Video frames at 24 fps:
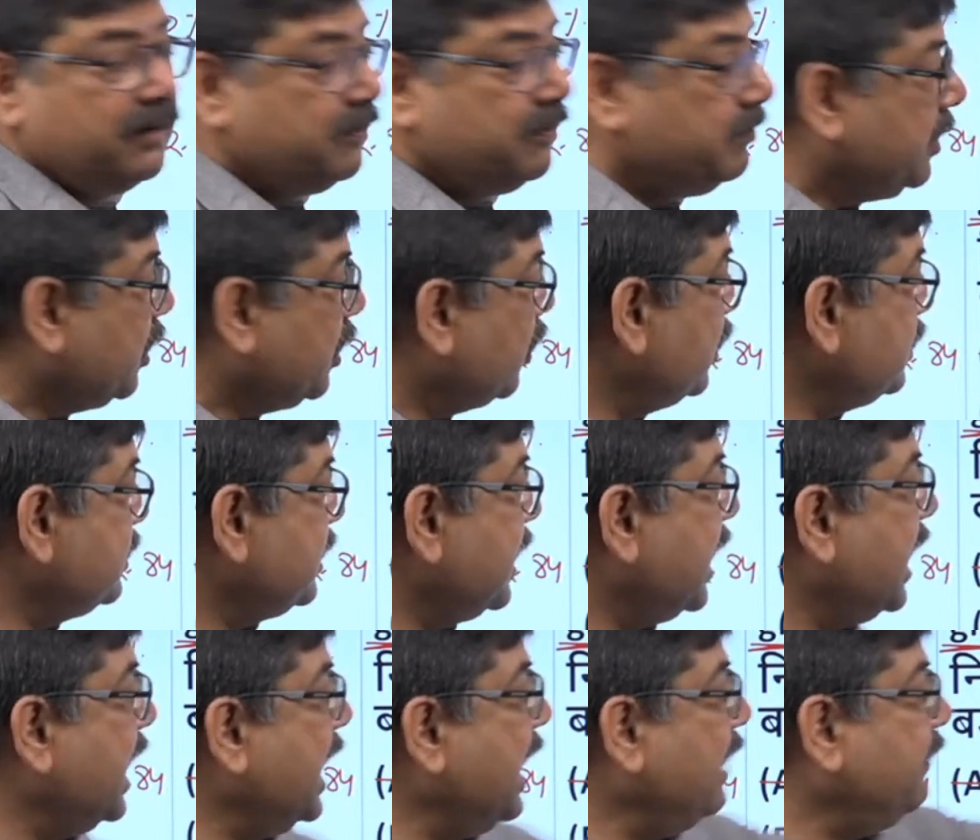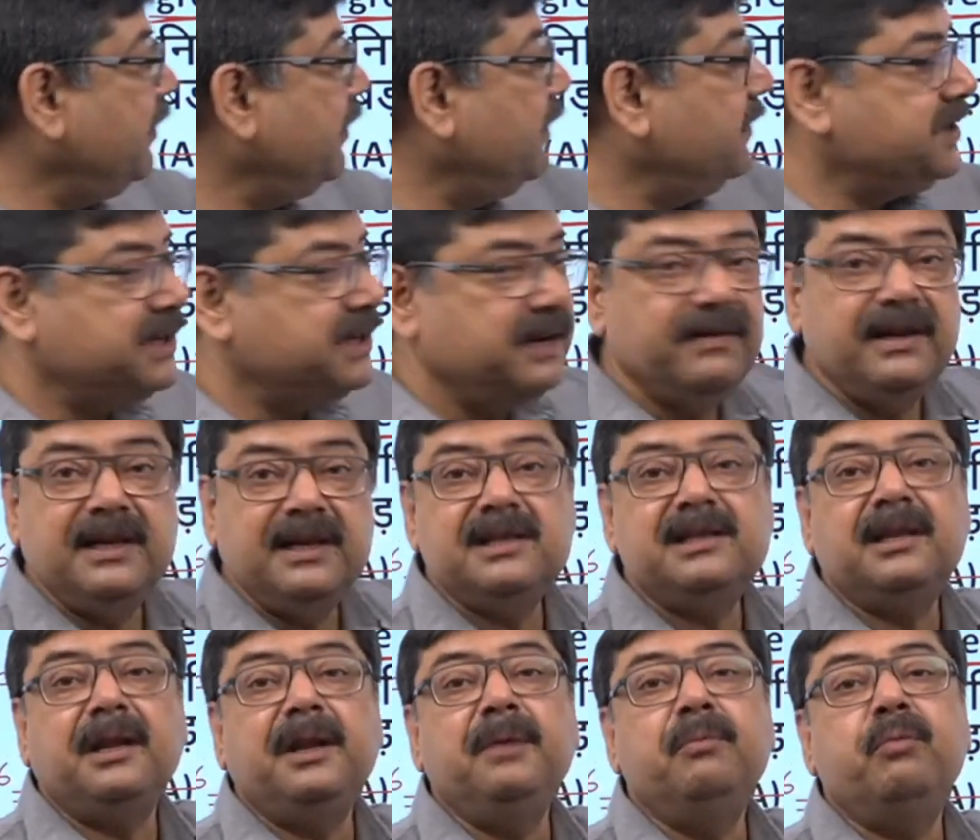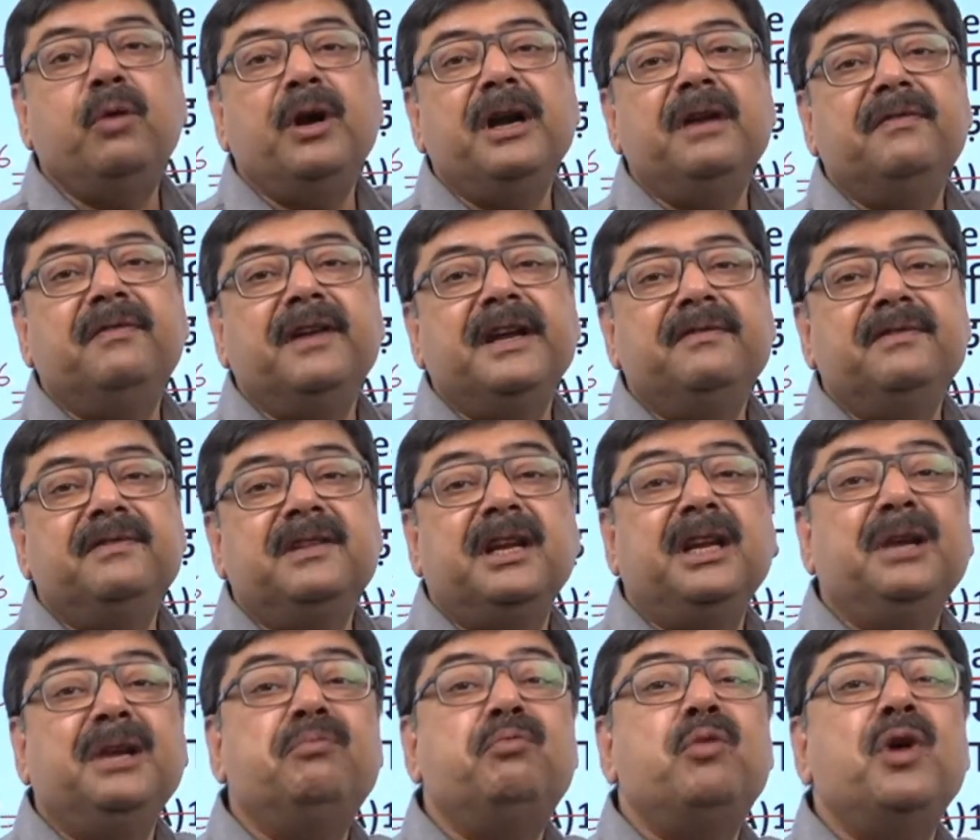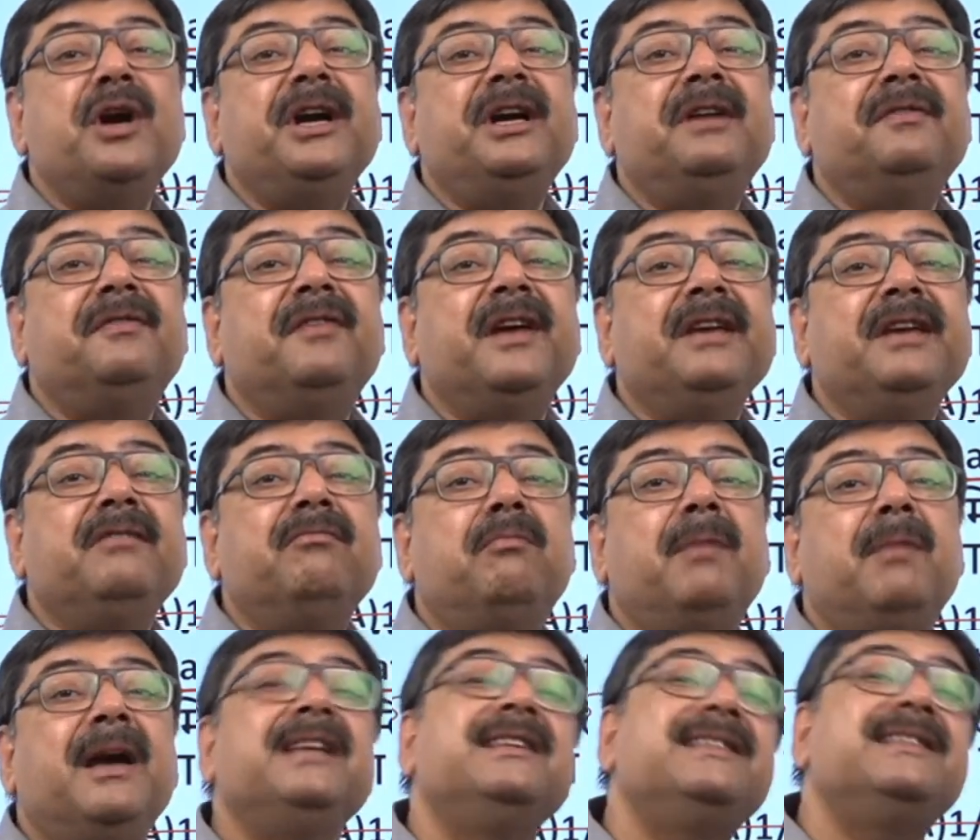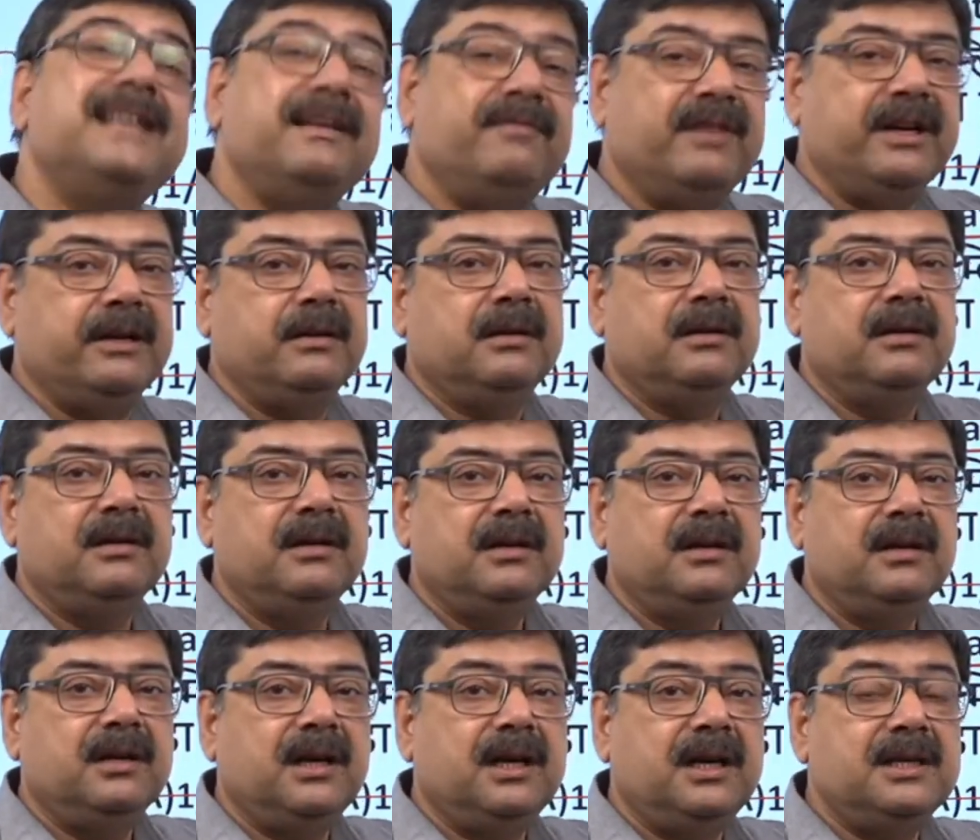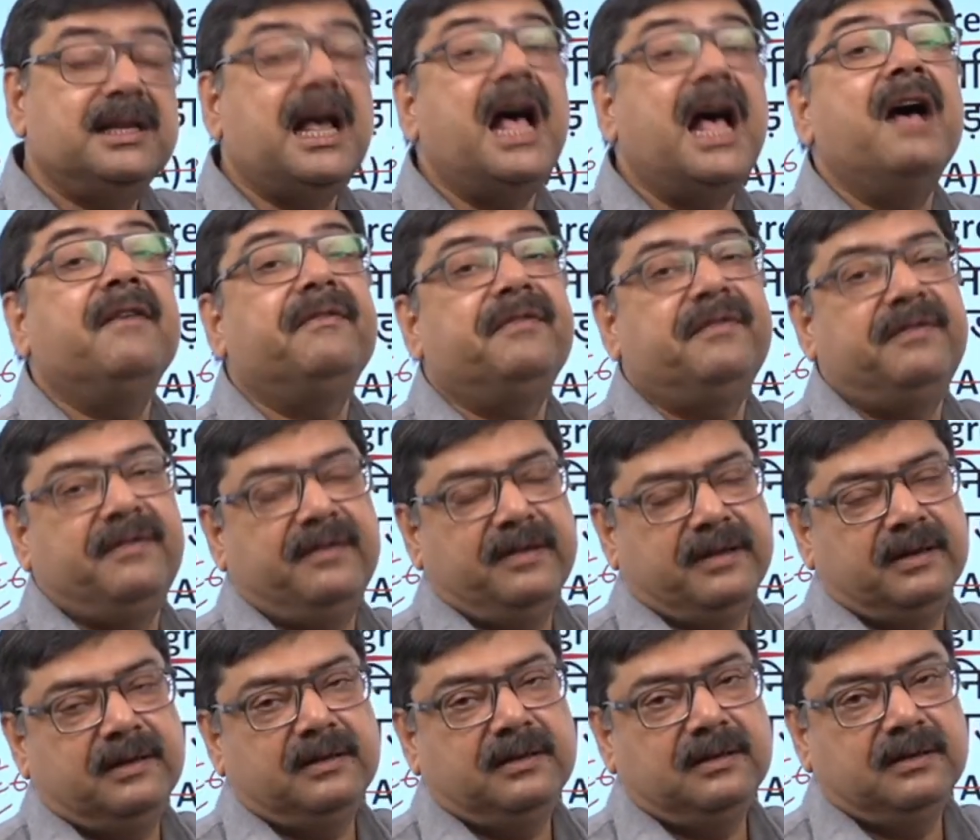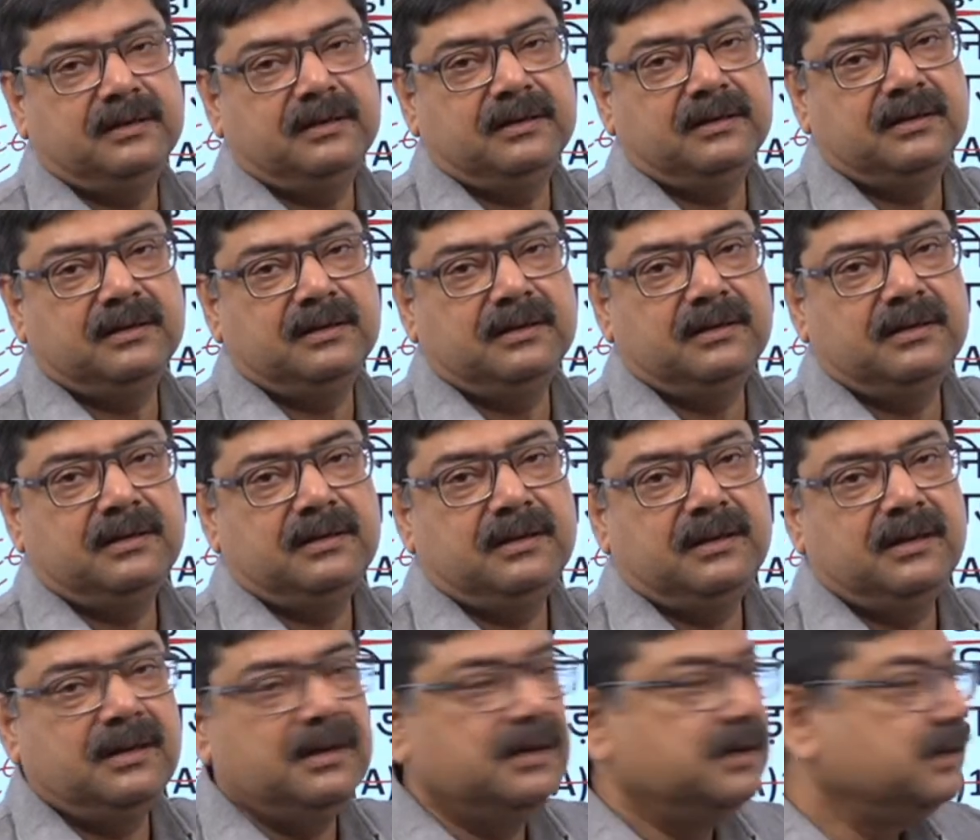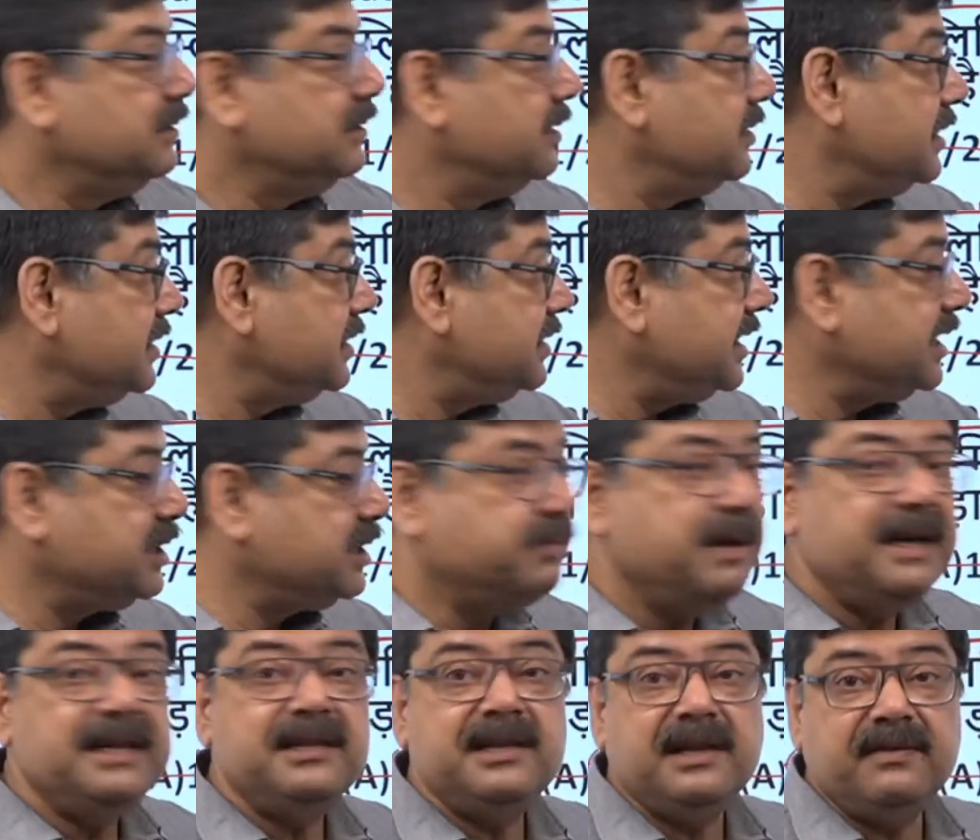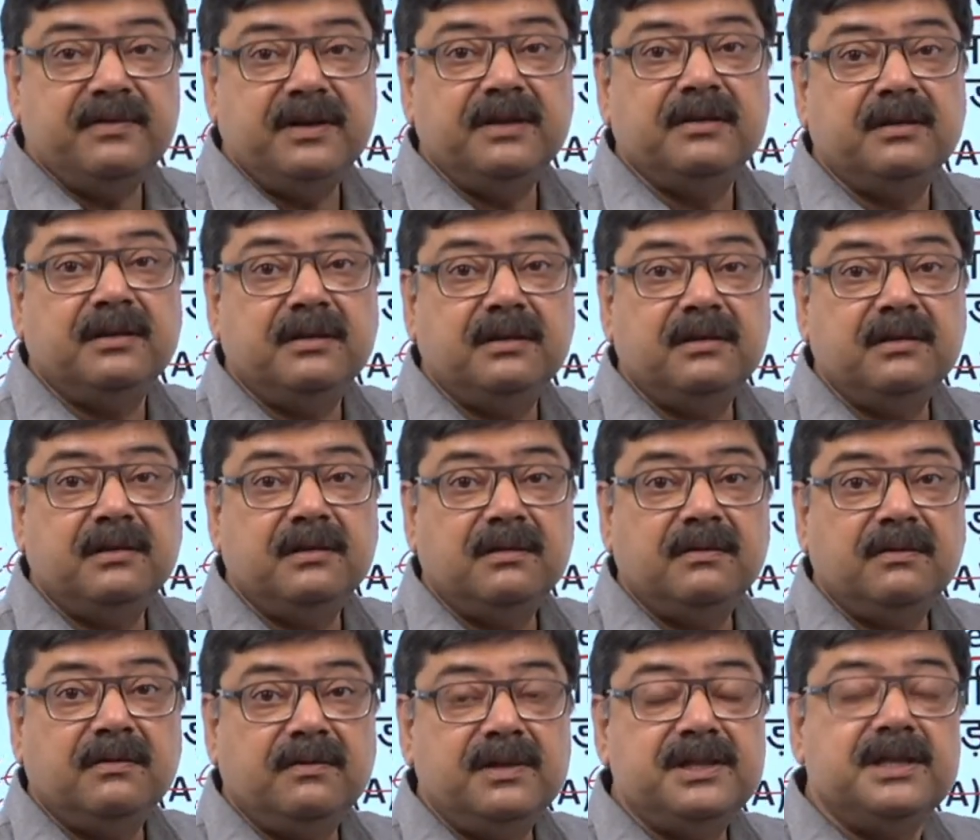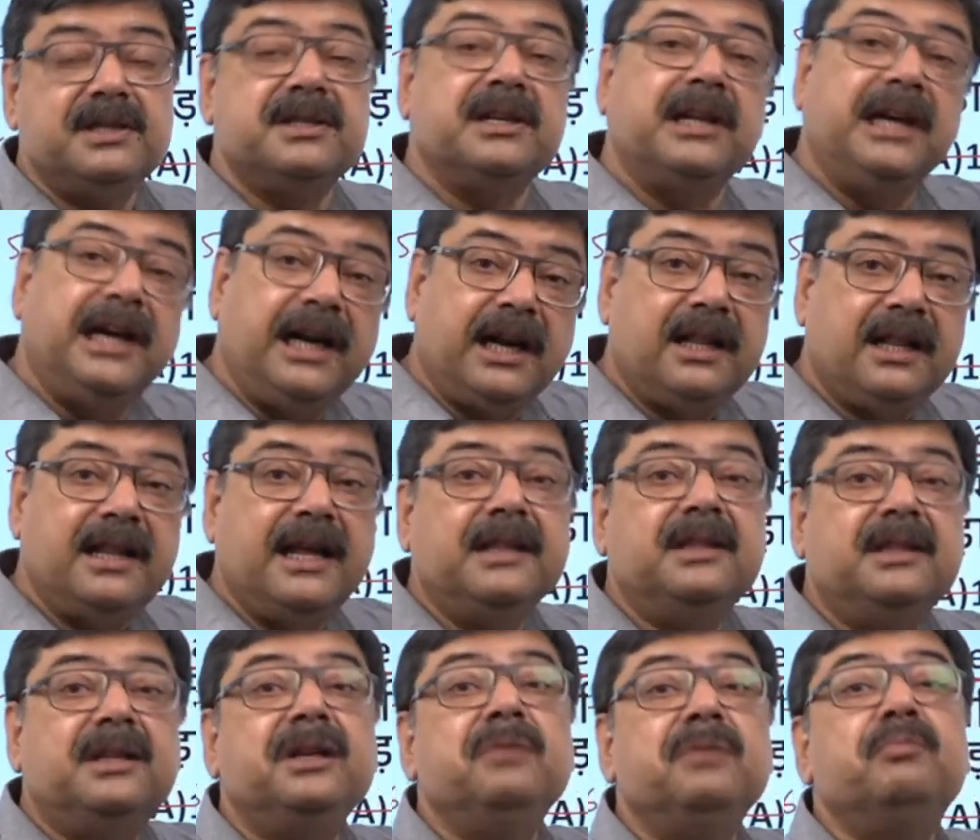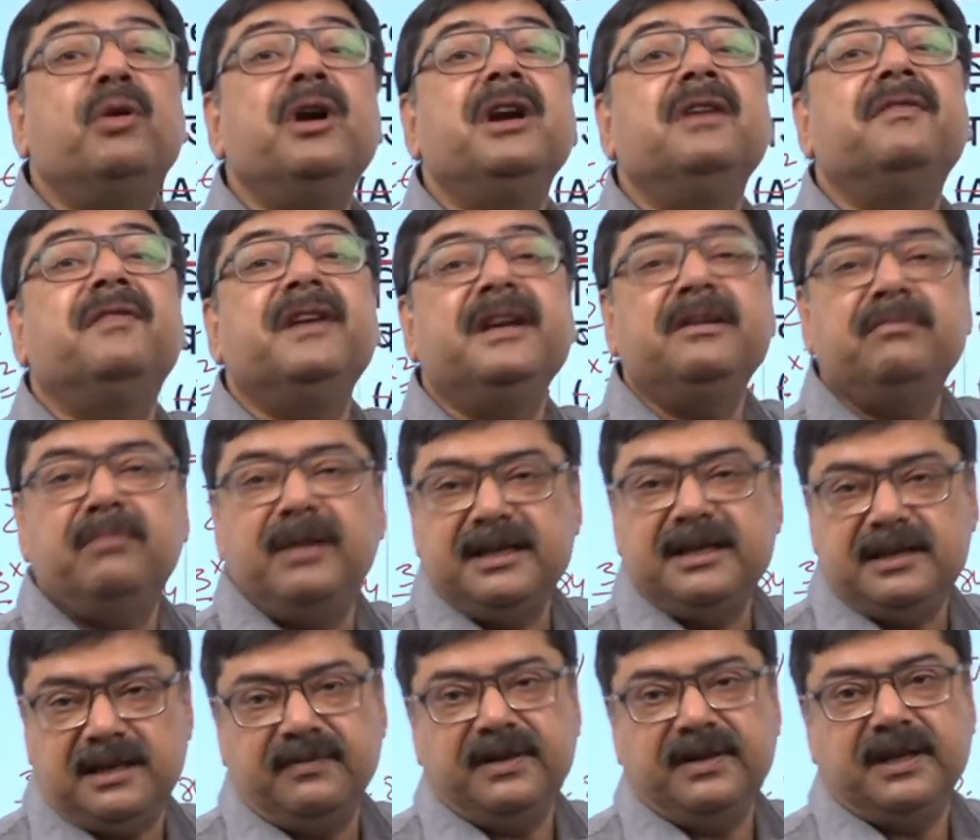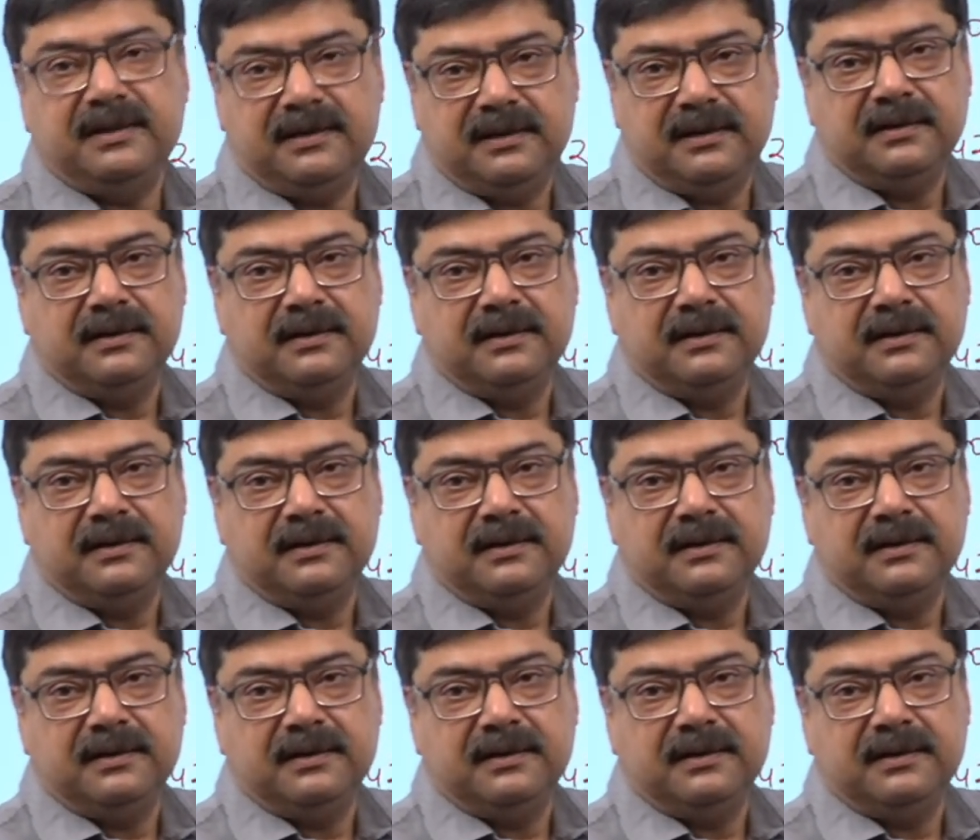Because the half of 7 is 3.5. 3.5 by 7 is half. This is 6 by 7, which is greater than 3.5 by 7.